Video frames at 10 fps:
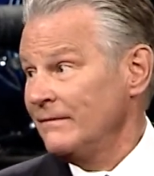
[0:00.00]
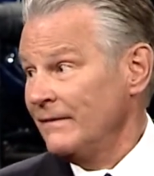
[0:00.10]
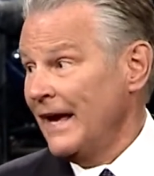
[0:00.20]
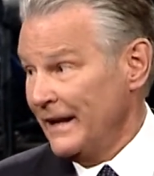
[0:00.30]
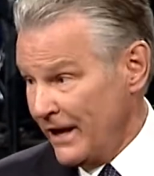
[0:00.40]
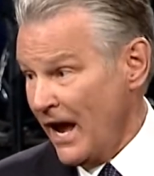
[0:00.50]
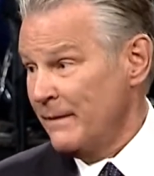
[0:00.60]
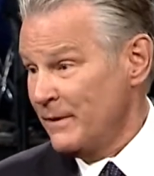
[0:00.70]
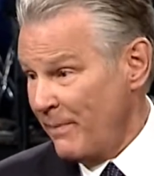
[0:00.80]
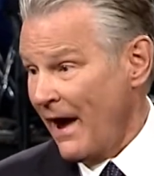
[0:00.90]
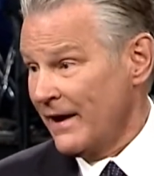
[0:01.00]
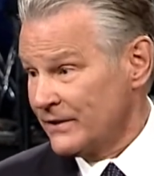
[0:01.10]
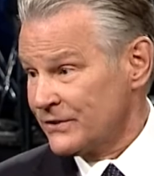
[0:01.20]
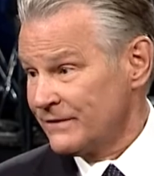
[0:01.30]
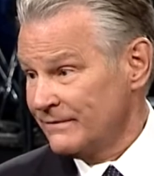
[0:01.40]
And it came to
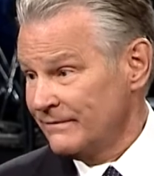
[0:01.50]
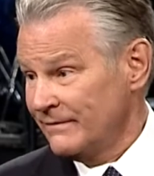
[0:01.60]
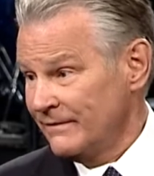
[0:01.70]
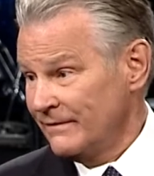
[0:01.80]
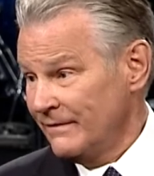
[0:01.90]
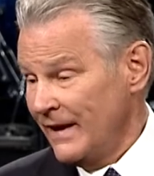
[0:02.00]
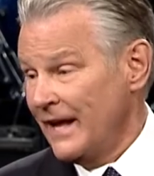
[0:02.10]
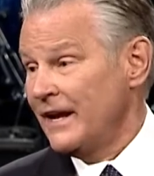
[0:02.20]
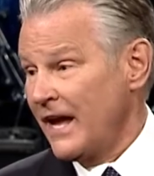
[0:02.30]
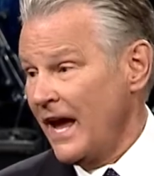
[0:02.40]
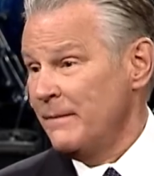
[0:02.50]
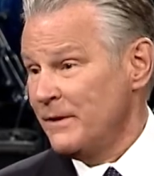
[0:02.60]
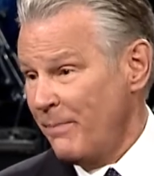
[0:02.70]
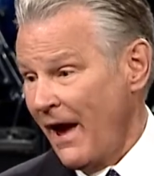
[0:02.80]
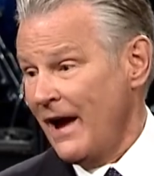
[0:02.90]
pass. And it came
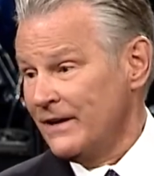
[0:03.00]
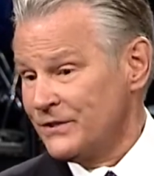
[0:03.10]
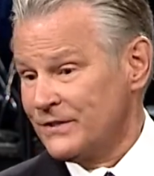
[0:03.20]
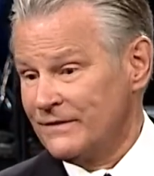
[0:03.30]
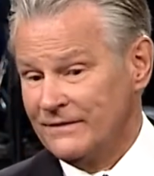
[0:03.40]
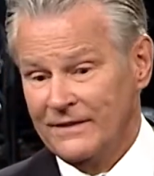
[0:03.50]
to pass.